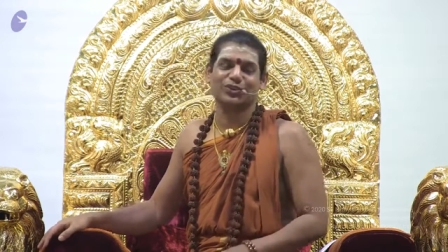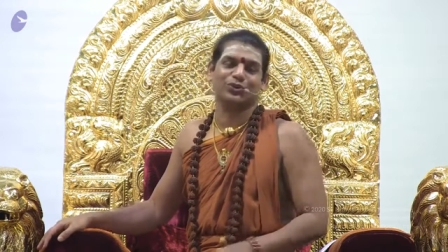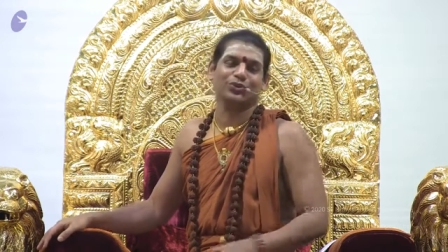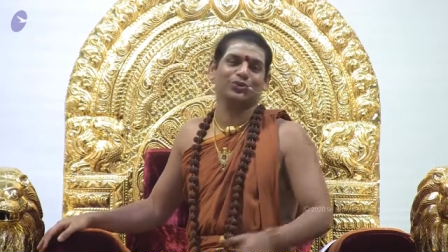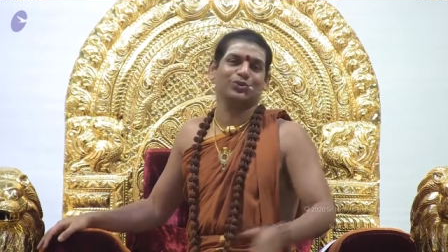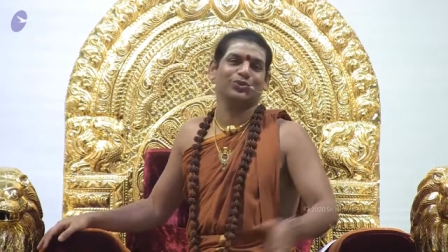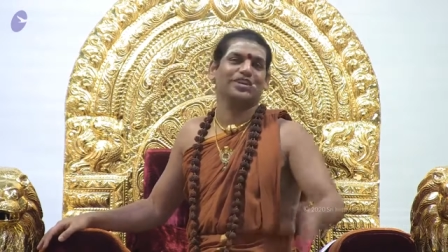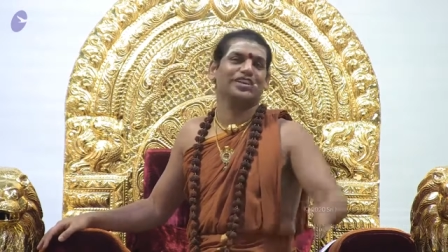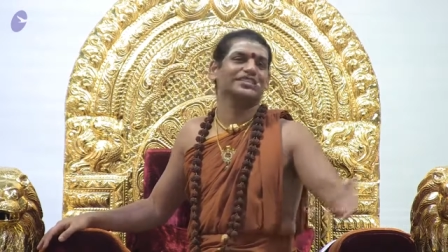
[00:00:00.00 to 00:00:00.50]

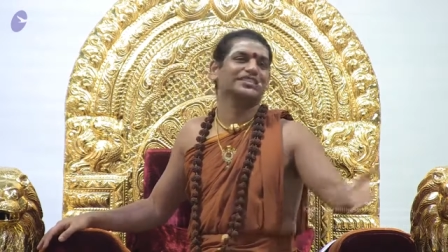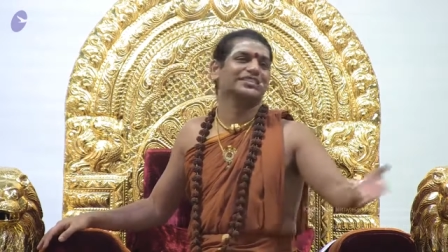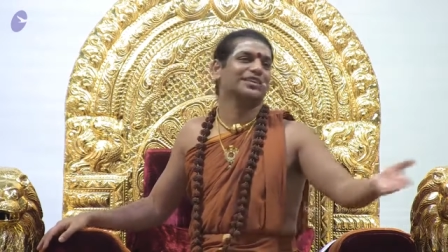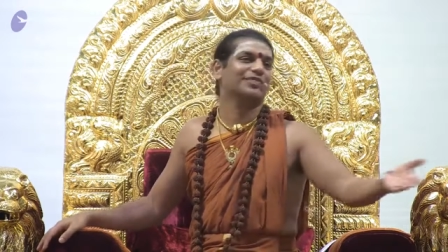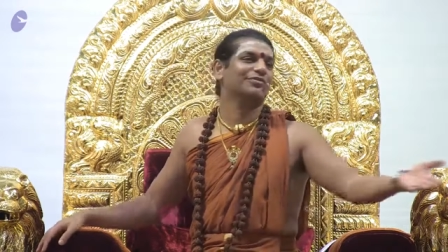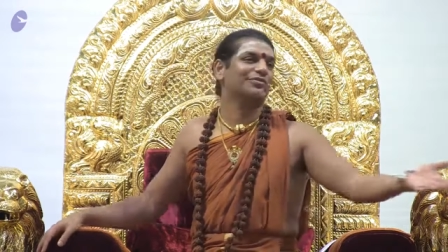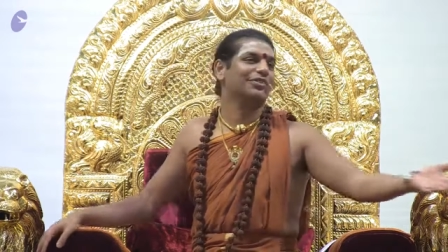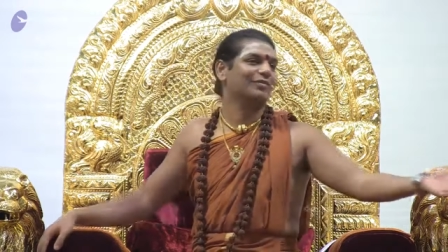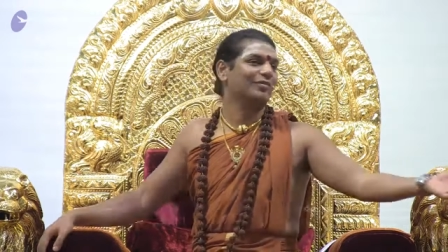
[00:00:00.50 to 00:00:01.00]
Oh yes, come
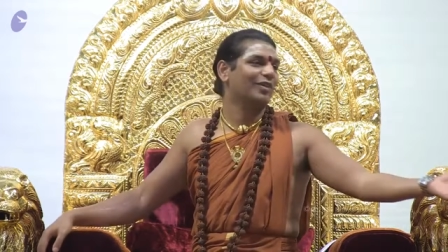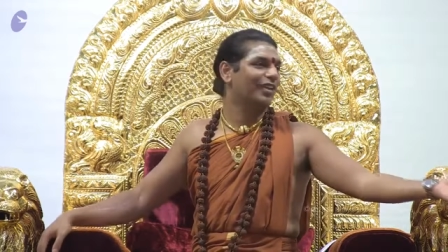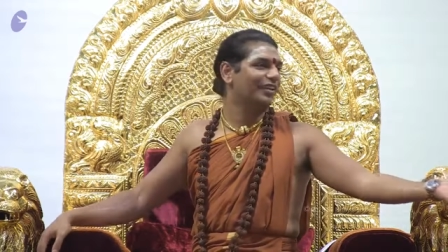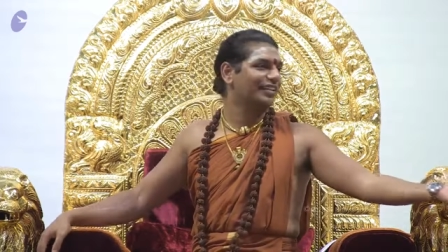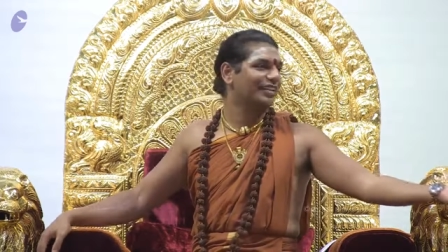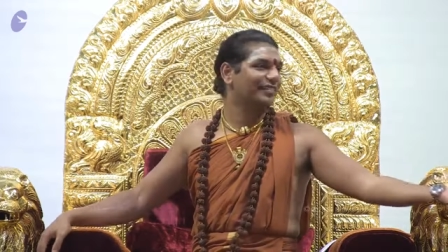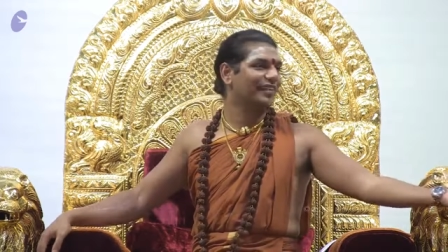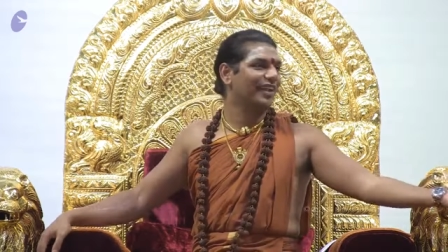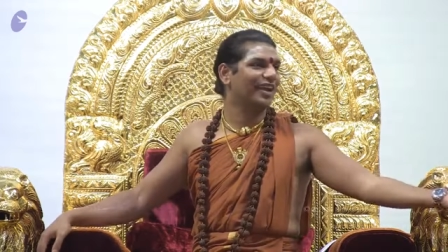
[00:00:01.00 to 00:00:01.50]
from all
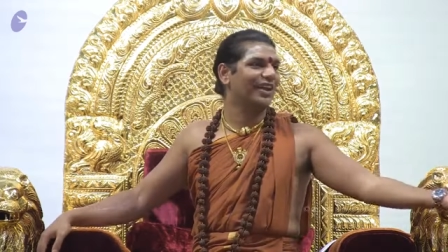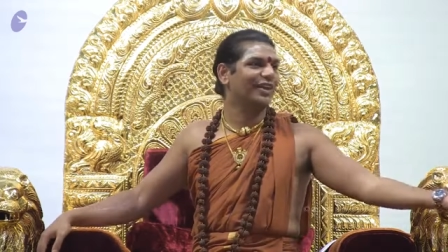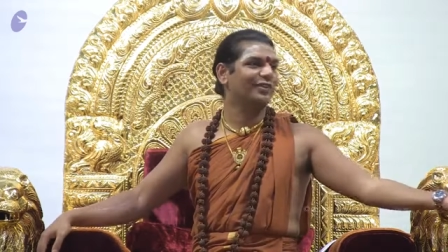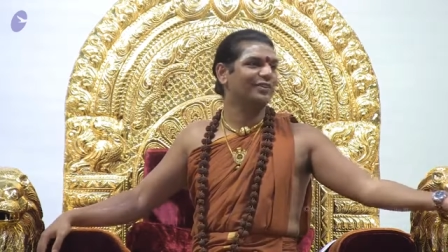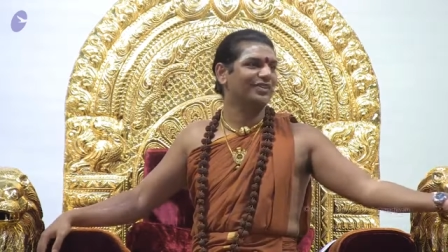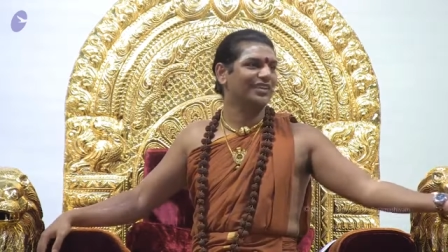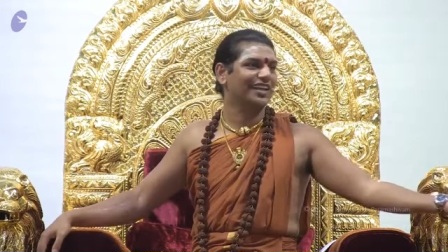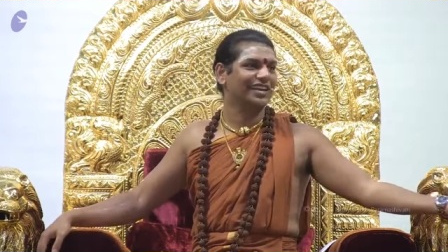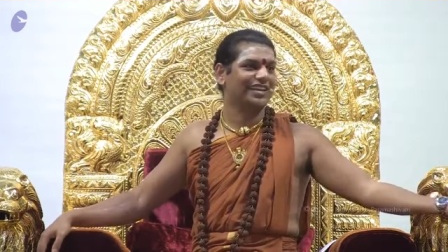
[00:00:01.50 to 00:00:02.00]
the way, I have to
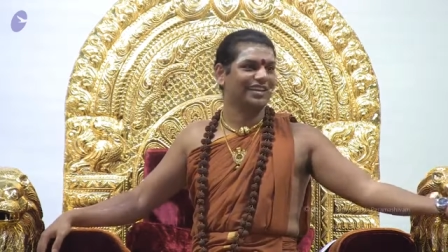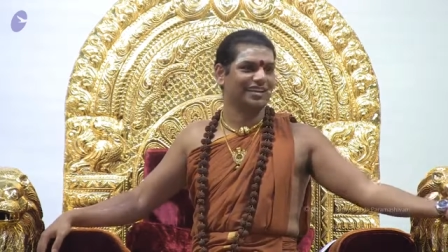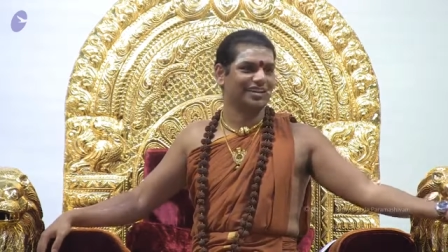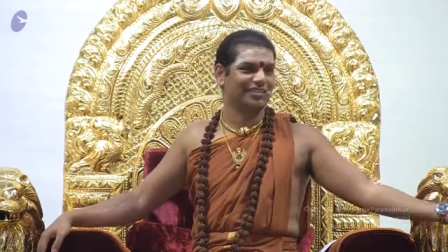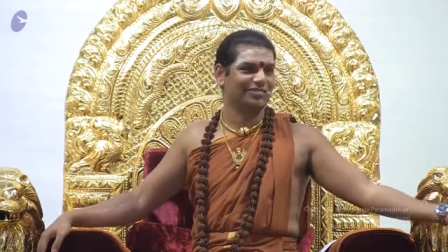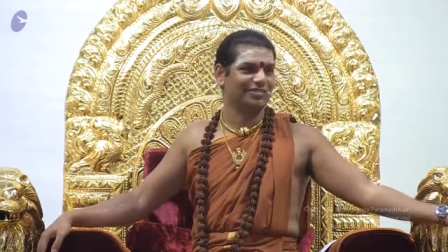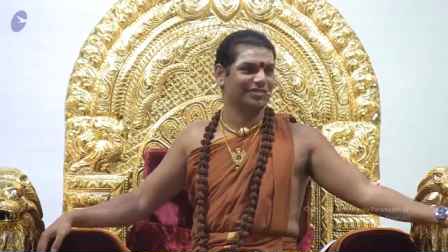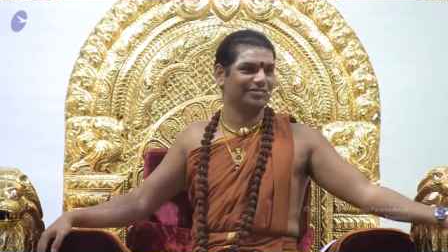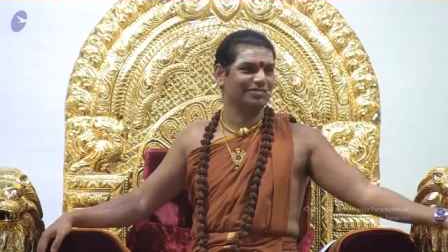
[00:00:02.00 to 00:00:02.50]
take care of
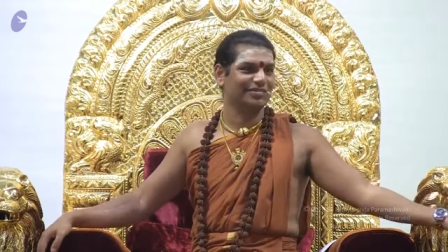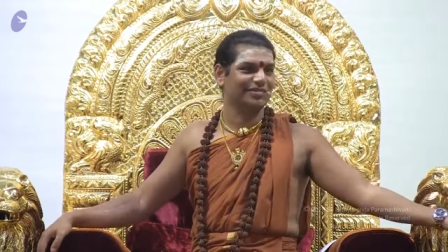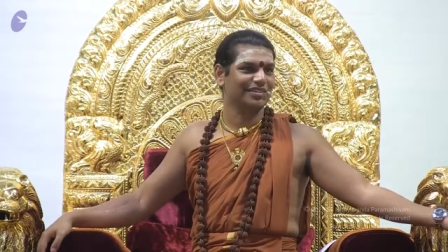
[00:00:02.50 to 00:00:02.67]
him.